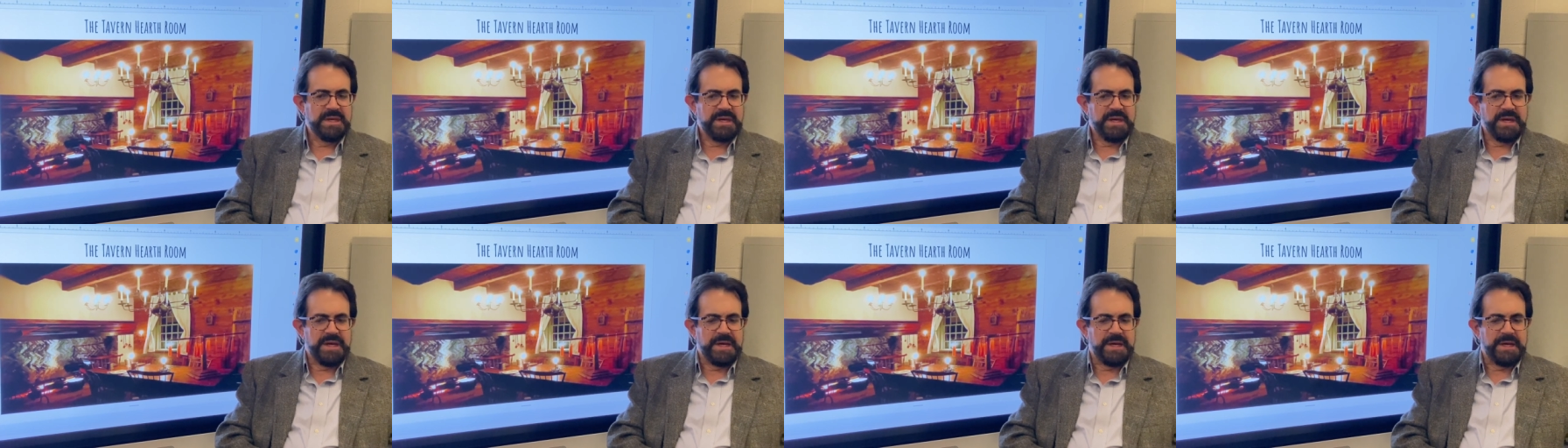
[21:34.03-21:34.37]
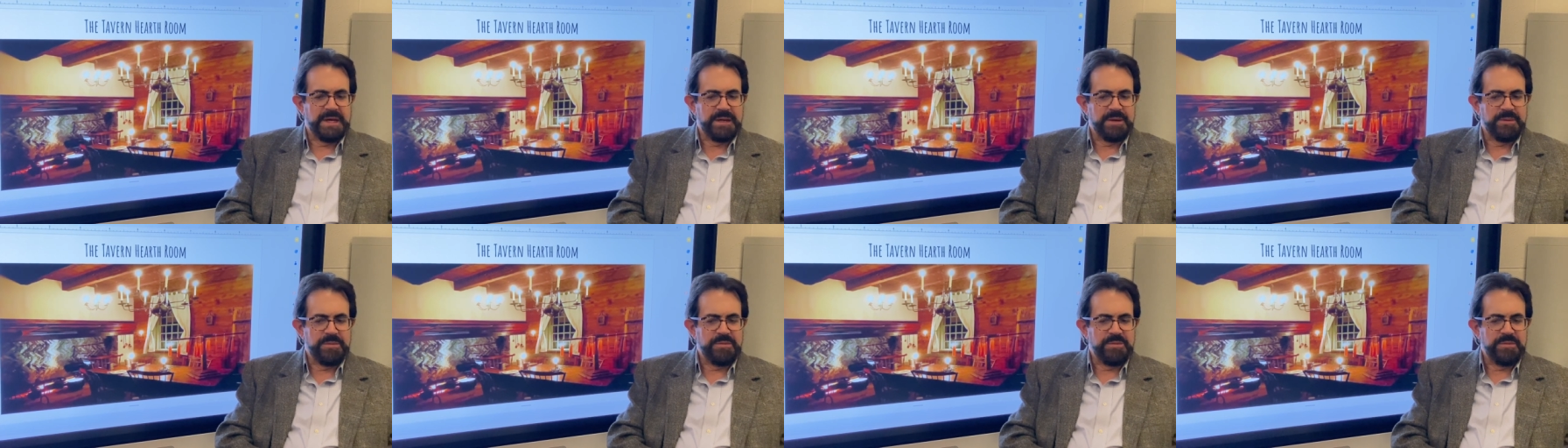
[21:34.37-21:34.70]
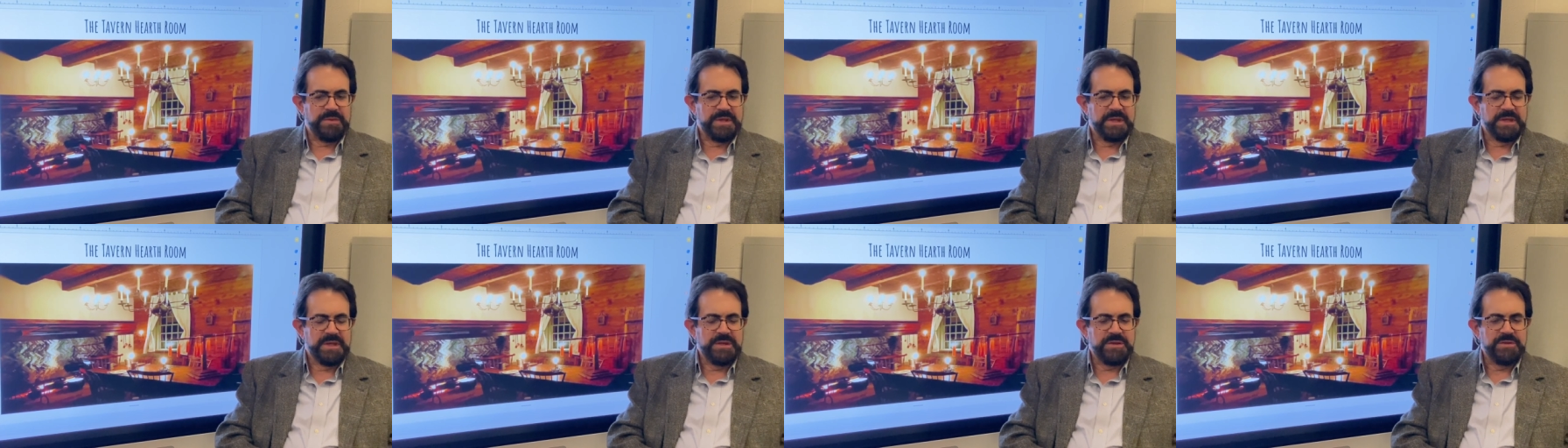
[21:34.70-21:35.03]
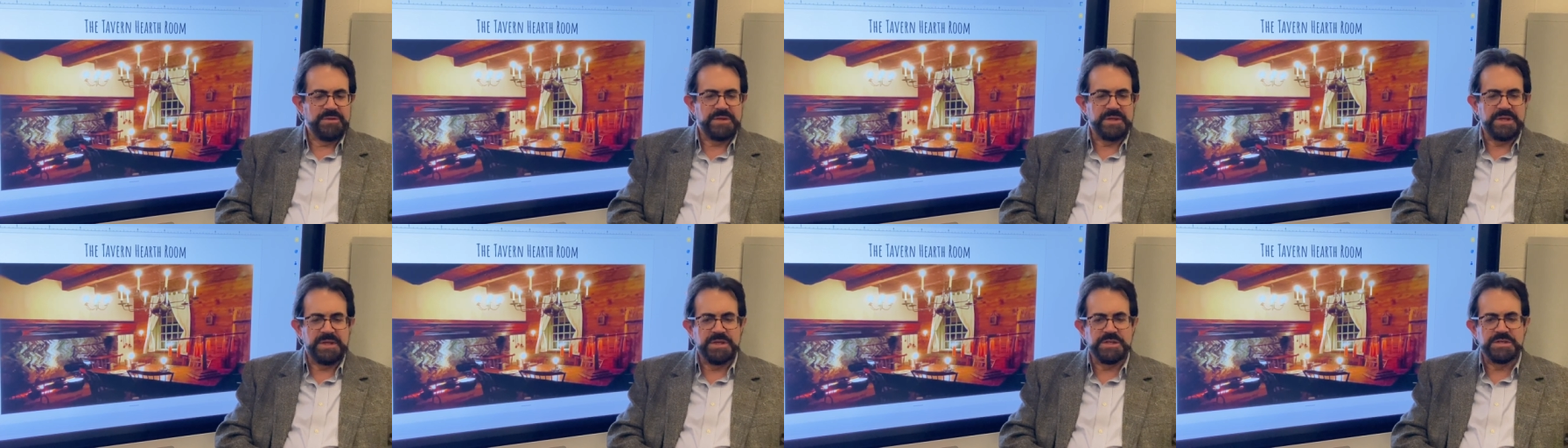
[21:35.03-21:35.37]
um,
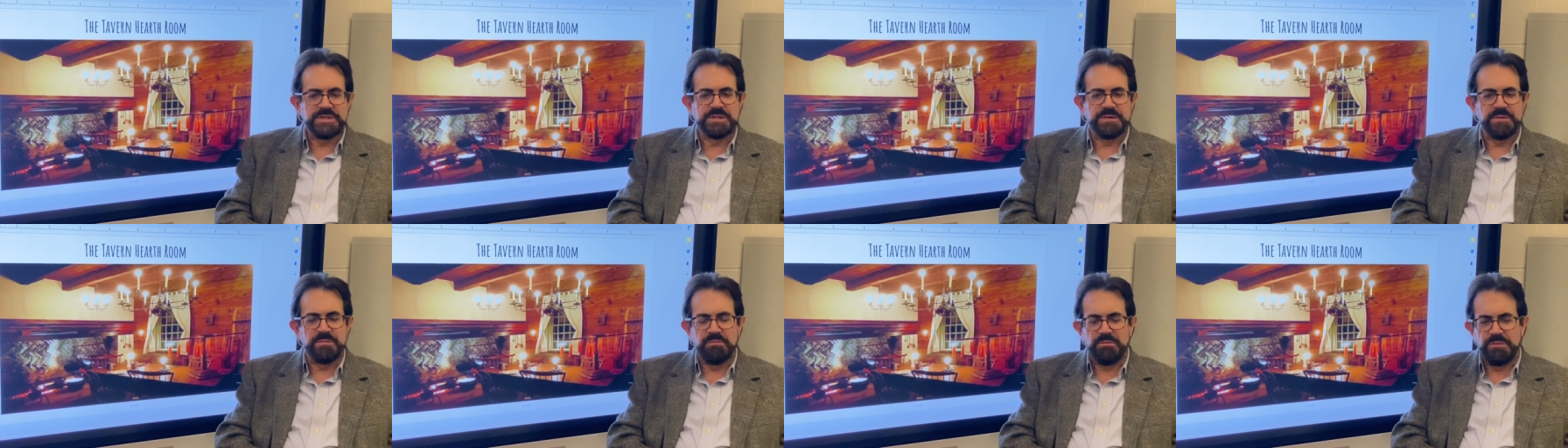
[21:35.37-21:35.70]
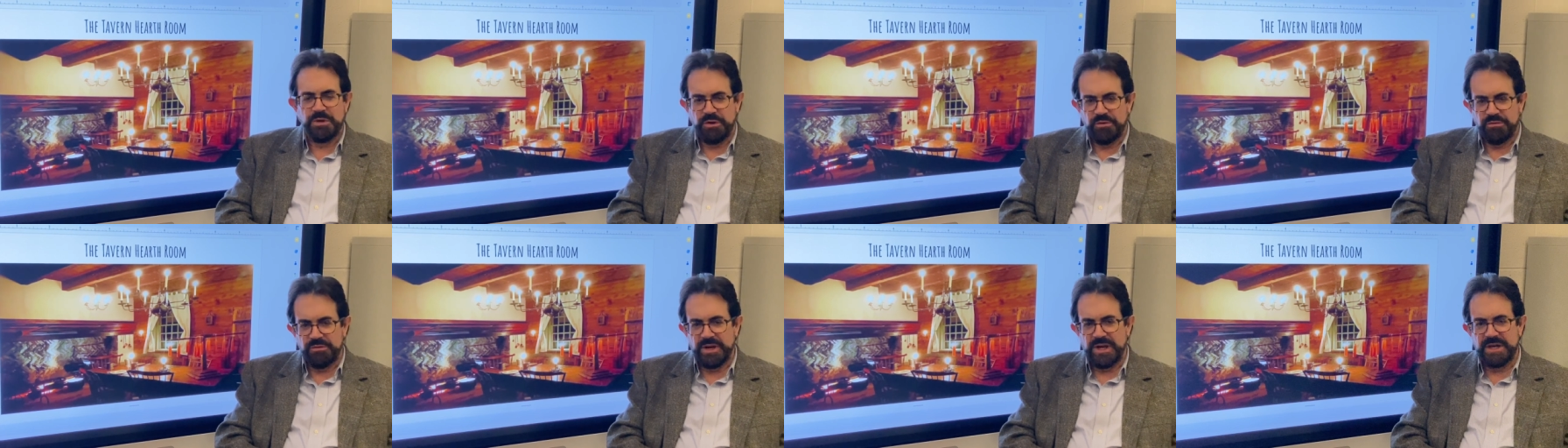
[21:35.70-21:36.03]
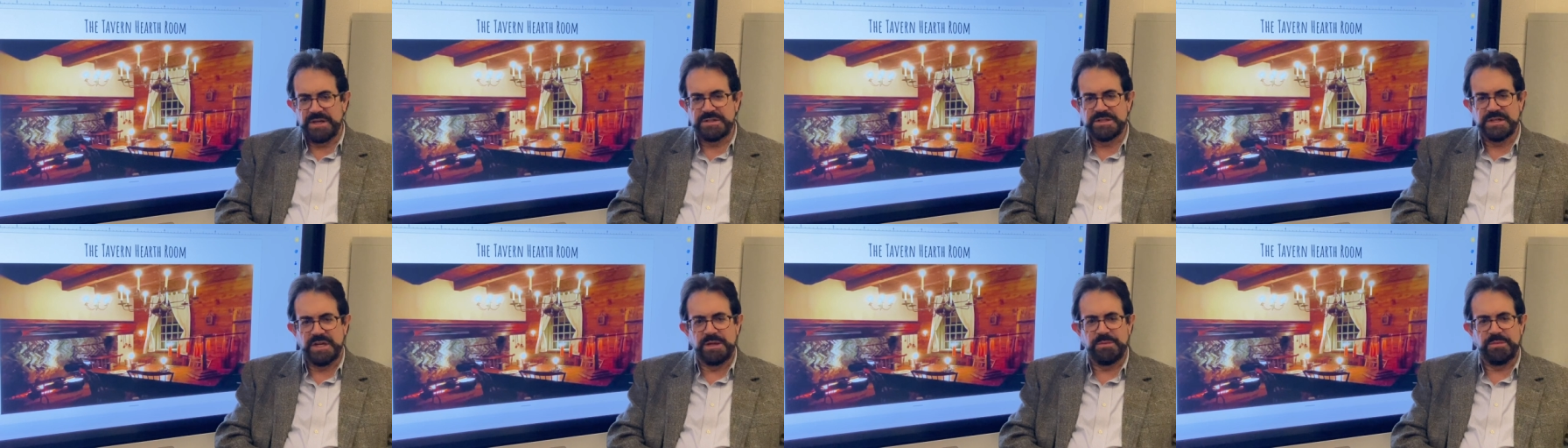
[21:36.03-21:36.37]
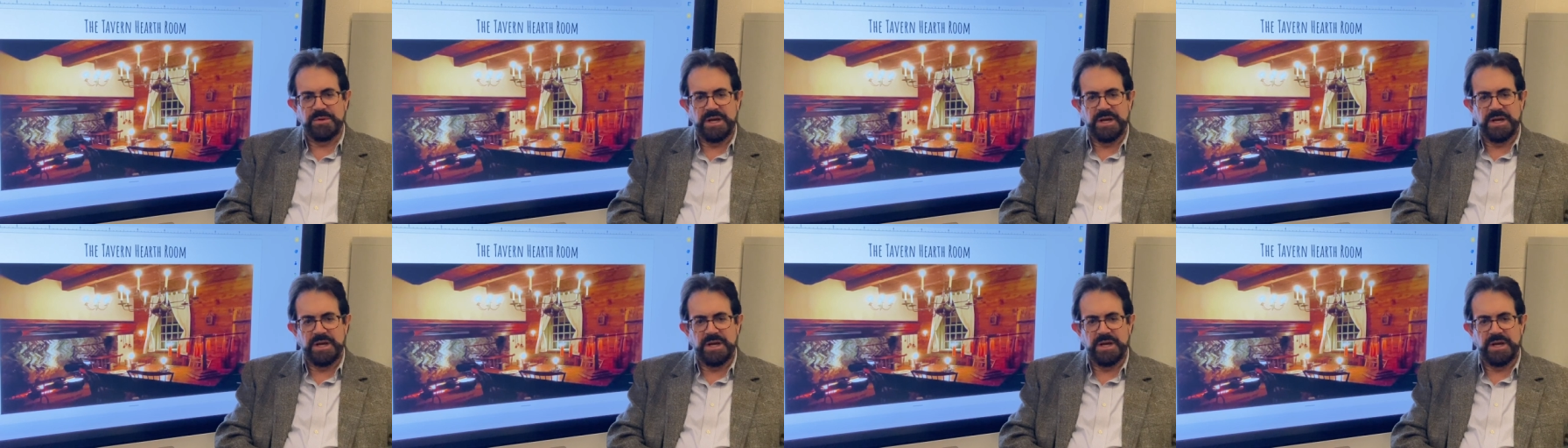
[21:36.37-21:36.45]
these millwright type